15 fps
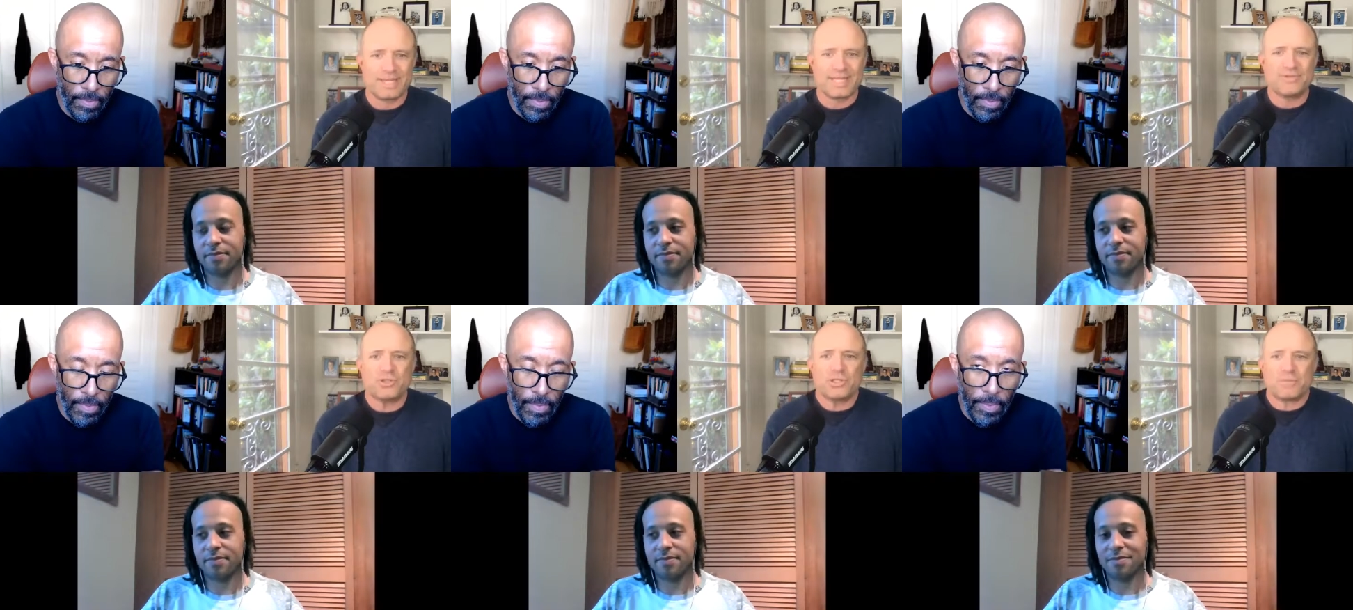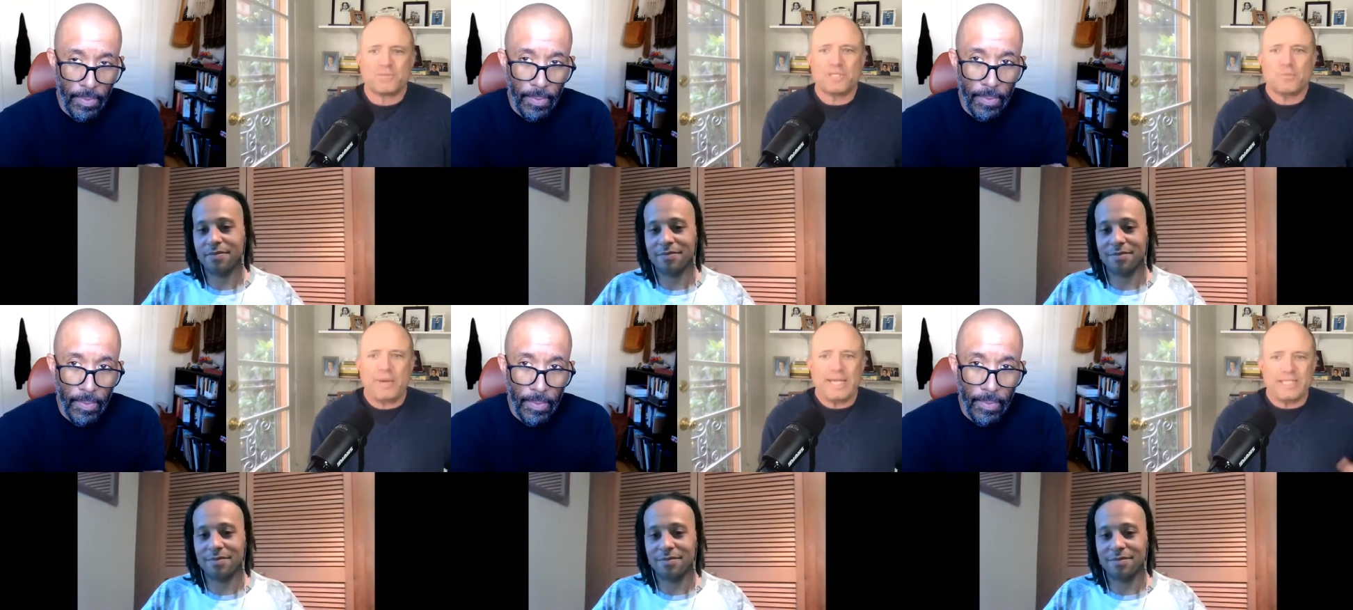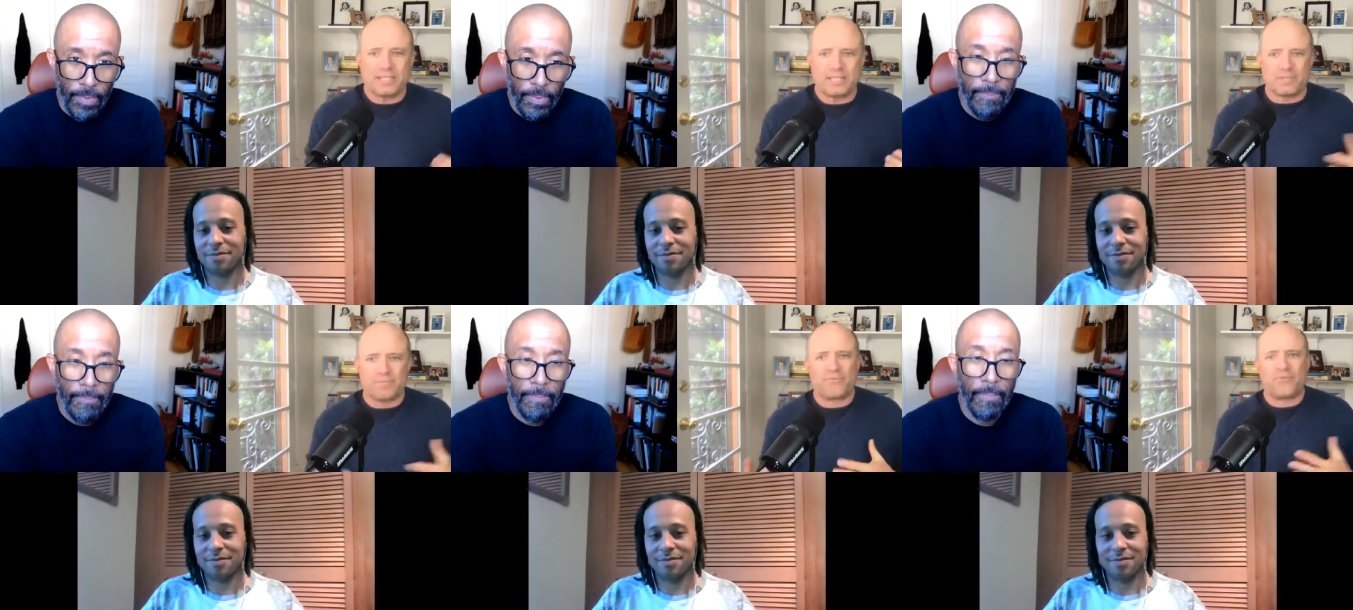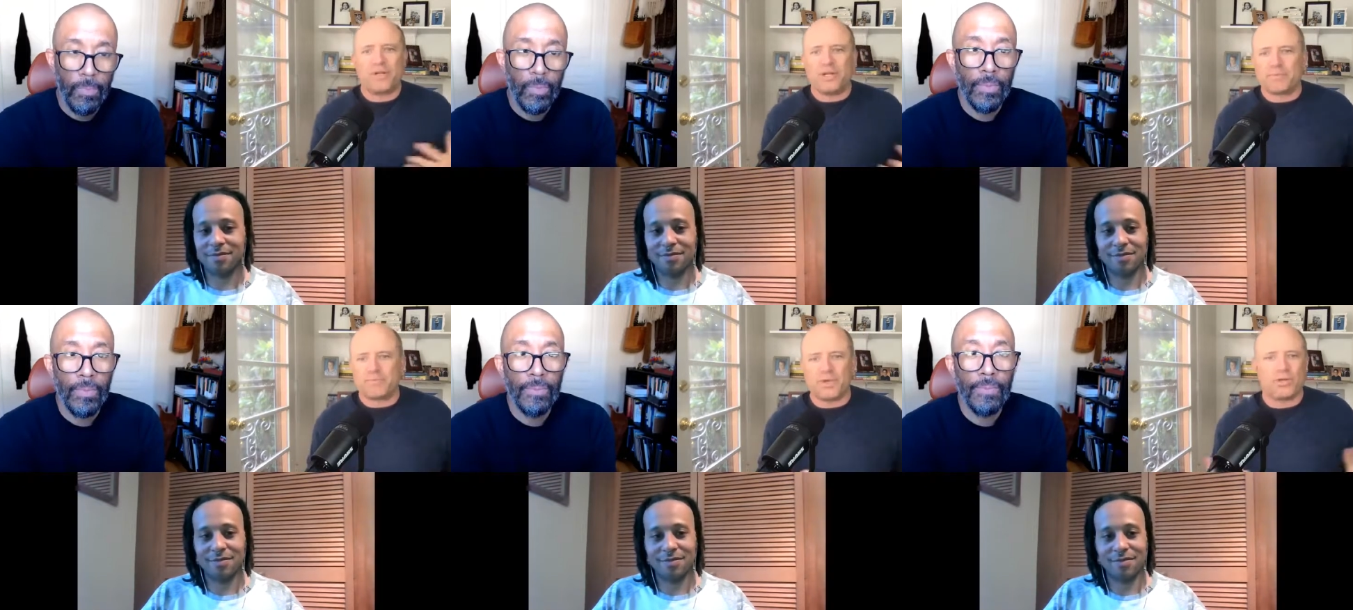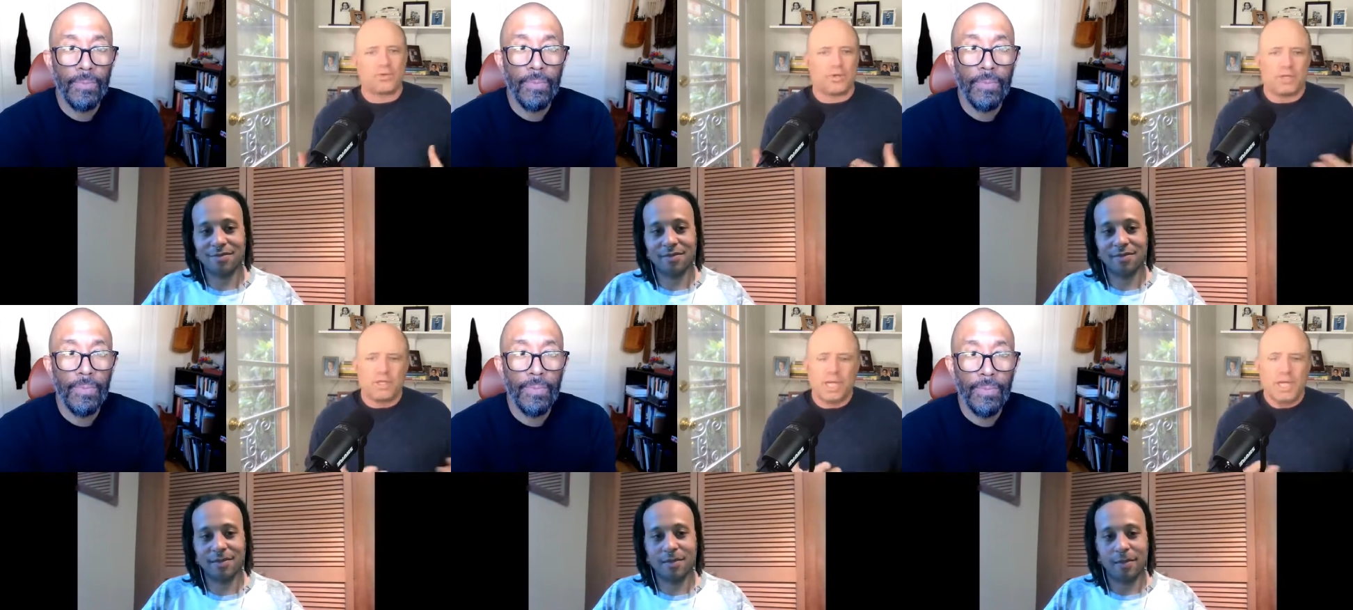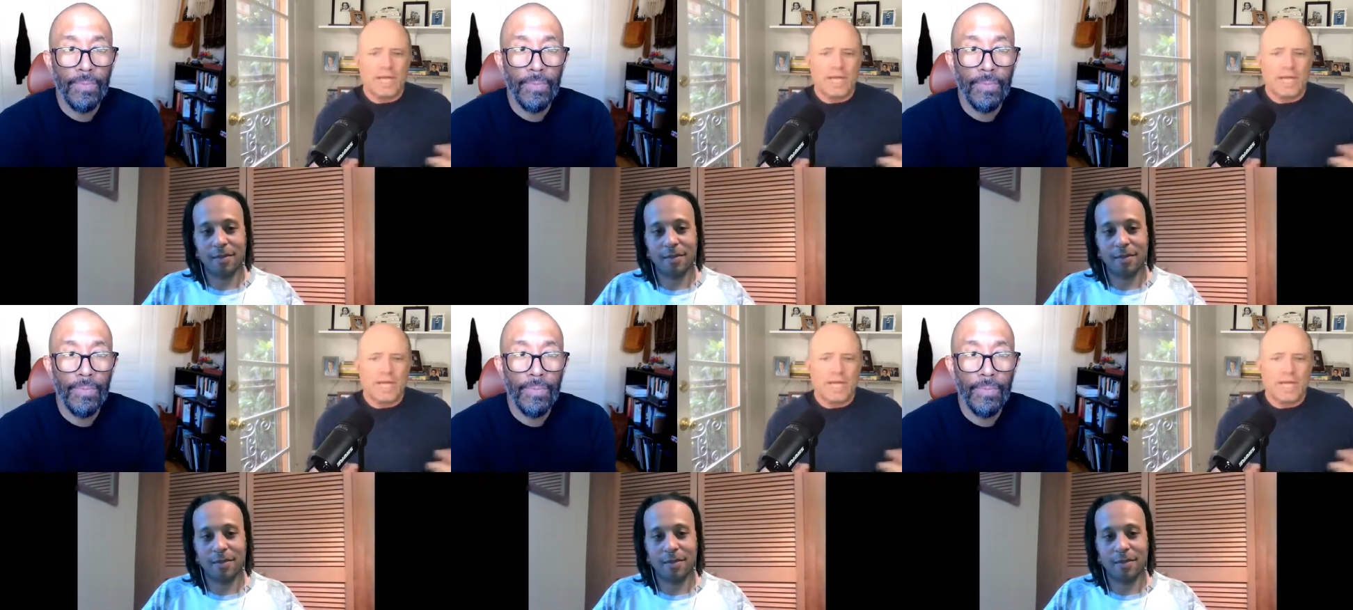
Speaker 1: It gives you some space and some freedom. You don't.